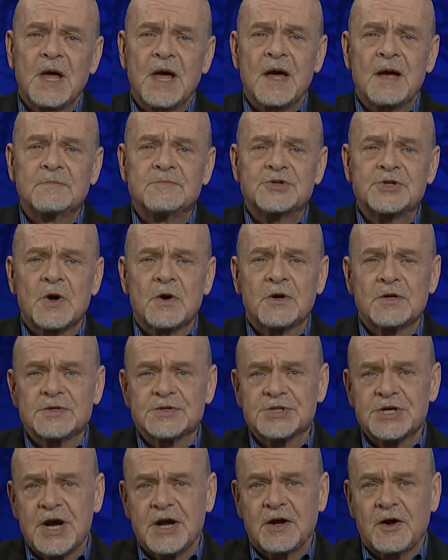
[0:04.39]
I'm
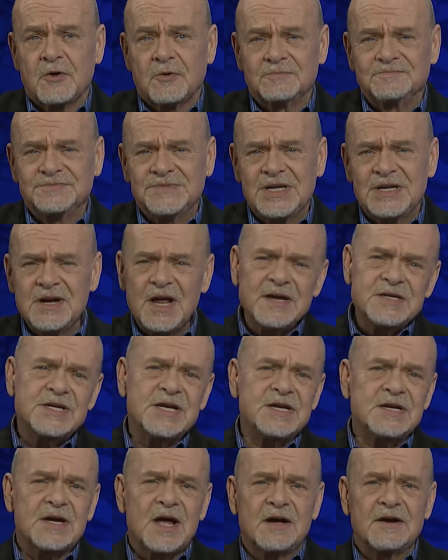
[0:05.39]
Charles Jaco. In
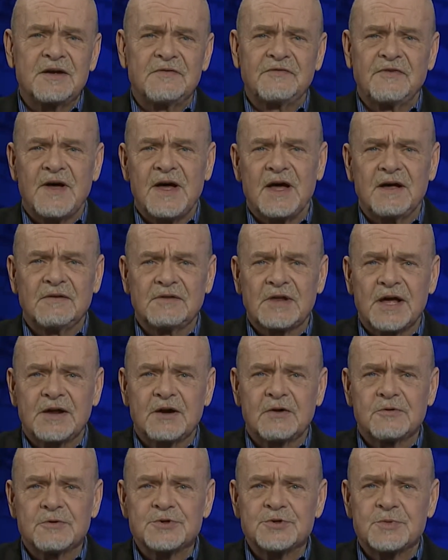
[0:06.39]
1995,
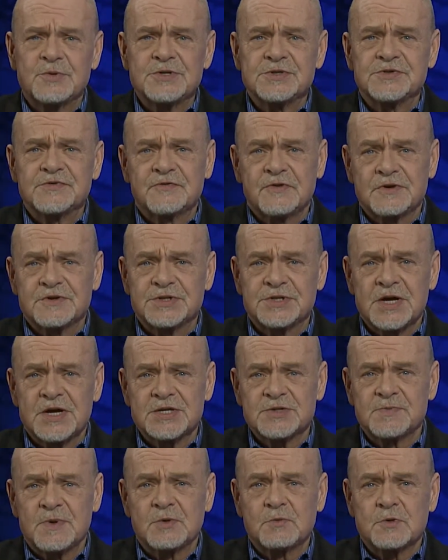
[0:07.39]
Lyda Krewson's first
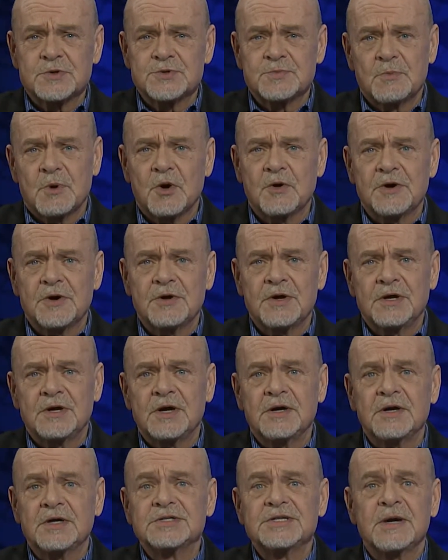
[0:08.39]
husband was murdered in
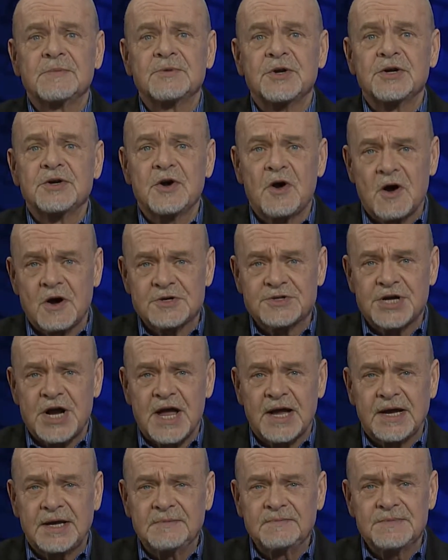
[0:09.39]
an attempted
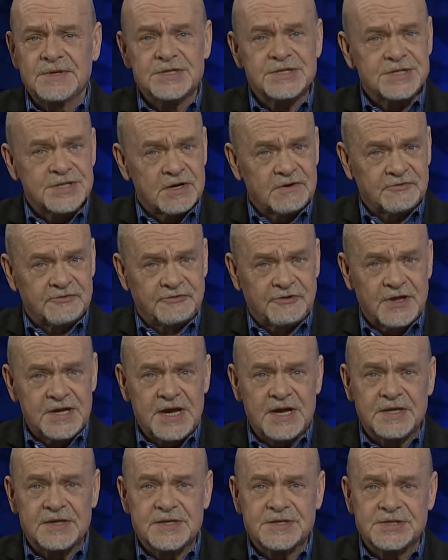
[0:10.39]
carjacking. Instead of
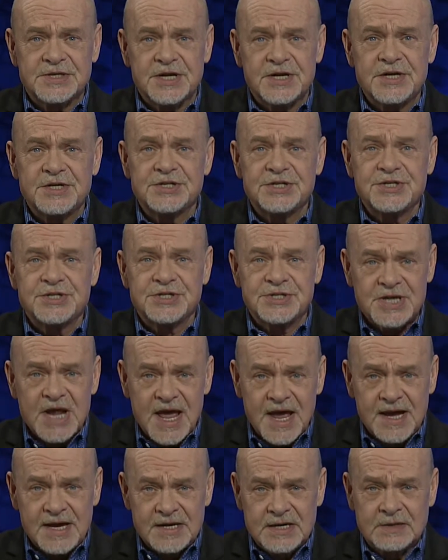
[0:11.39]
fleeing the city, she
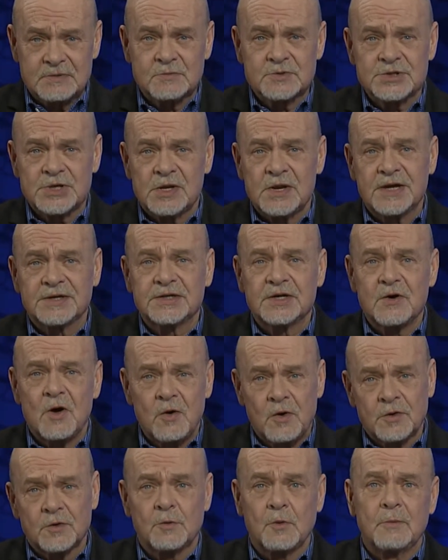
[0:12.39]
stayed and was elected
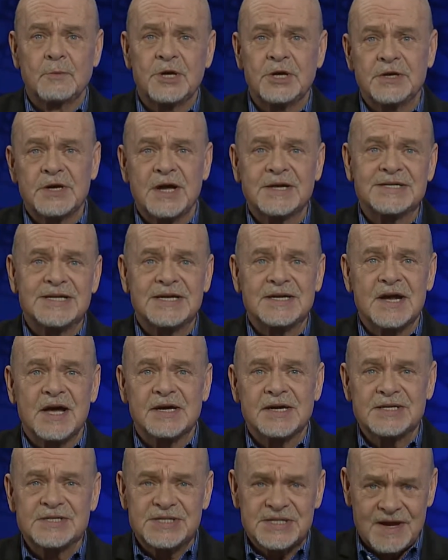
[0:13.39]
alderwoman in
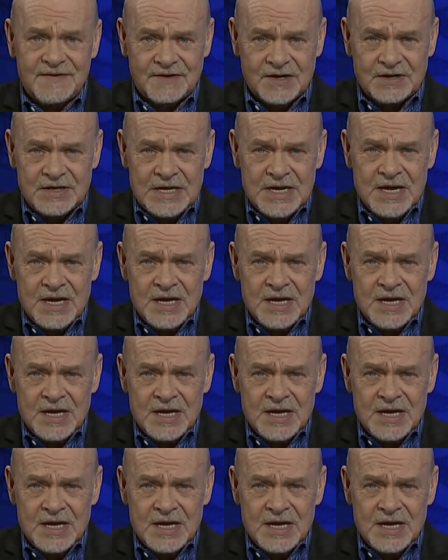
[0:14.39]
1997.